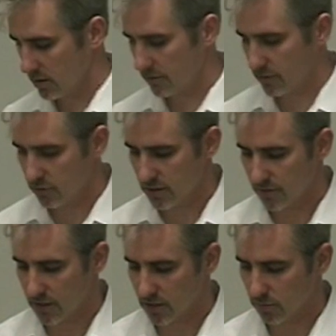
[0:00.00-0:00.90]
if you
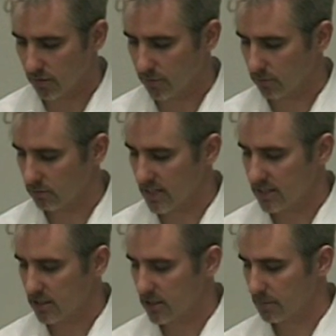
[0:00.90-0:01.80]
see for this one, for
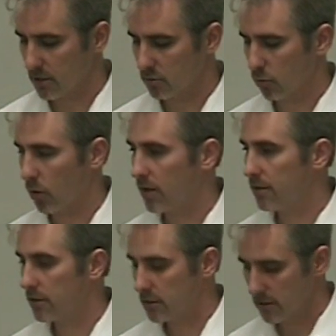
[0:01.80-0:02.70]
relationship, there's
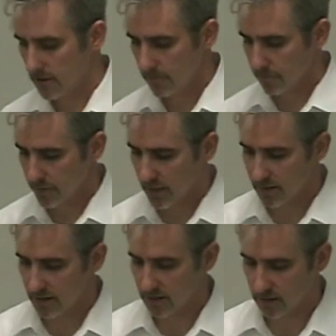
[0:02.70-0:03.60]
wonder,
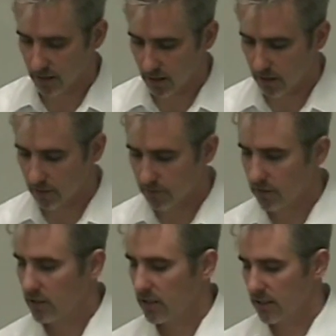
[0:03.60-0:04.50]
and then love,
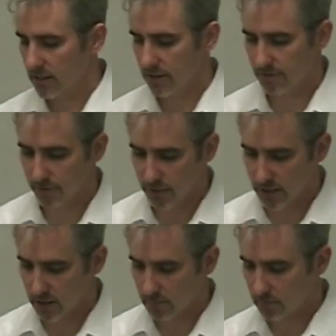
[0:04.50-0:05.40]
and then
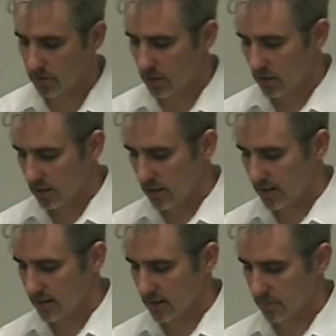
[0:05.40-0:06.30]
freedom,
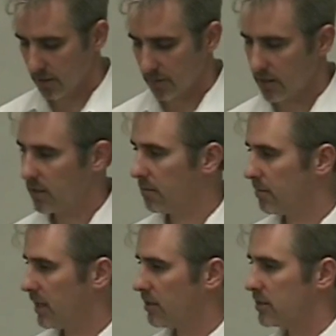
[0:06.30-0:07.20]
and then commitment
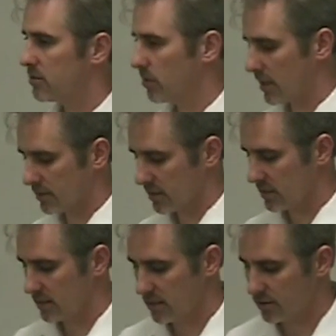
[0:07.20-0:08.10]
and marriage, whatever.
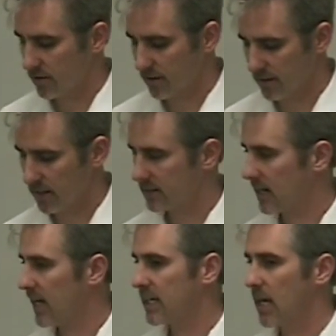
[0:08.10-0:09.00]
These are the things
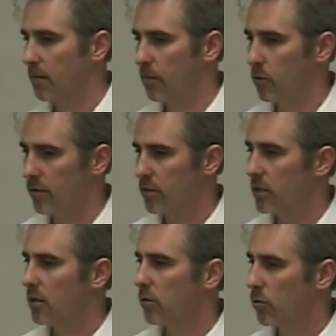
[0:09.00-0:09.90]
that I came up with
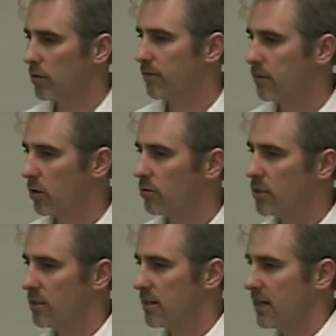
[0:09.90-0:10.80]
where it
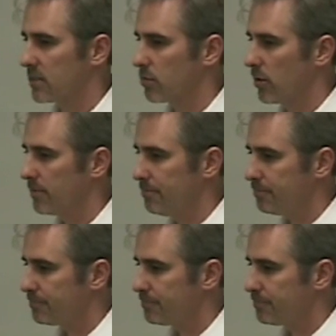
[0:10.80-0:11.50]
flowed to the next one.